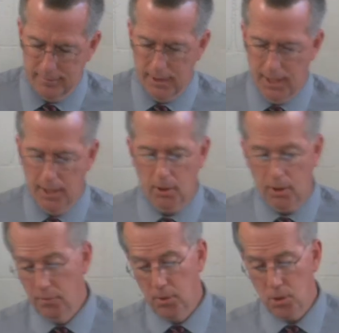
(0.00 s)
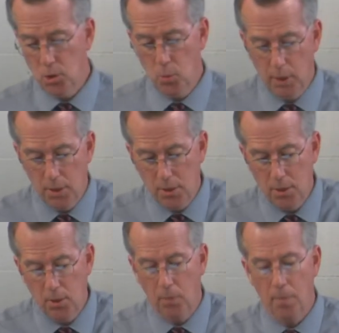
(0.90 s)
Again, look at verses 1 and
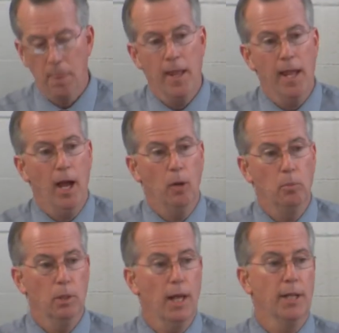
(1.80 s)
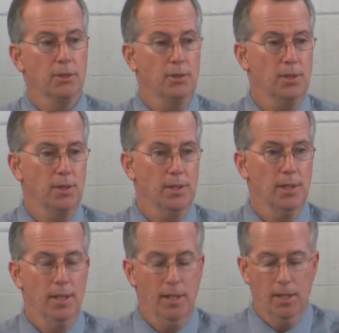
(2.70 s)
2. How blessed
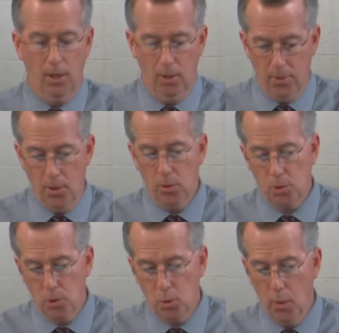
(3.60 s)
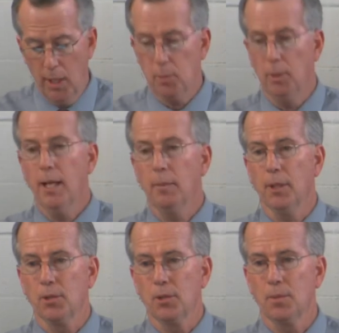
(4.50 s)
are those whose way is
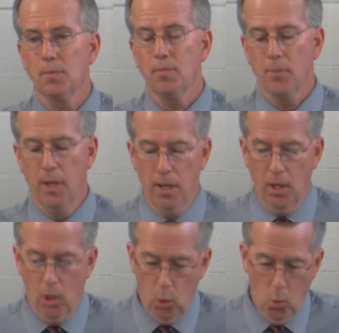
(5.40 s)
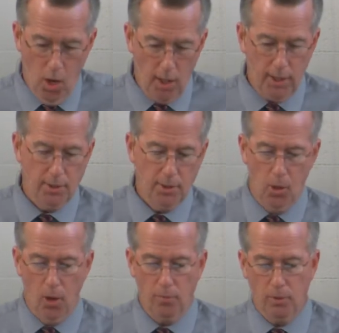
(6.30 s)
blameless, who walk in the
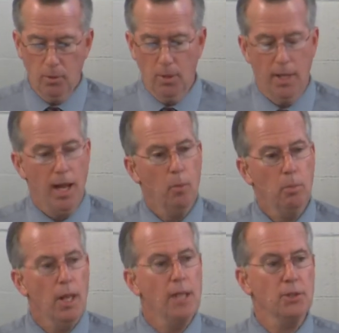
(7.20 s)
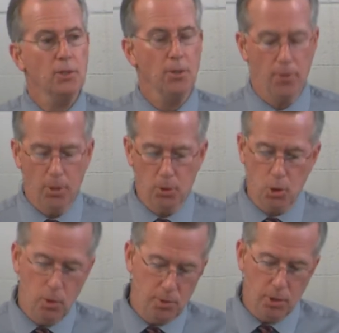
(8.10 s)
law of the Lord. How blessed are those
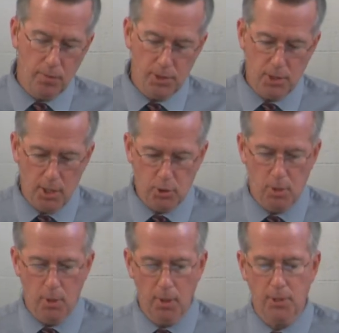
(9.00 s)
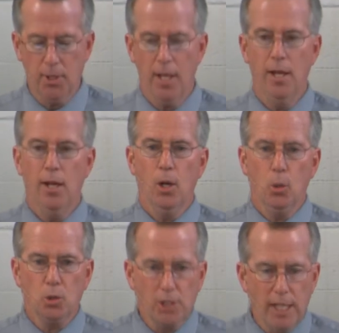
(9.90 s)
who observe his testimonies, who
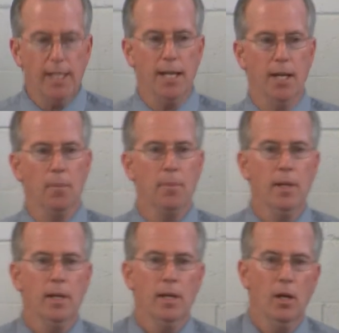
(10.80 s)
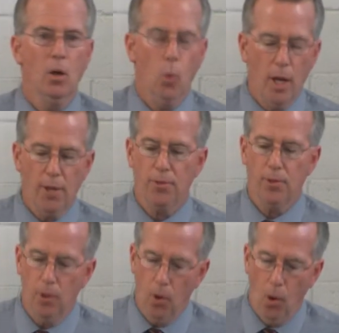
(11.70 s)
seek him with
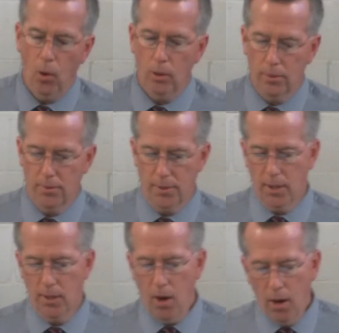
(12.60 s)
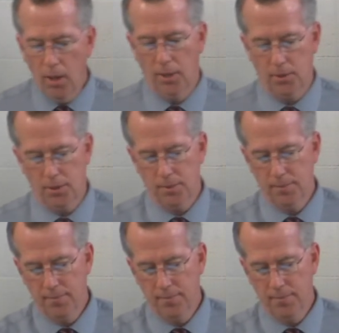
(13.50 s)
all their heart.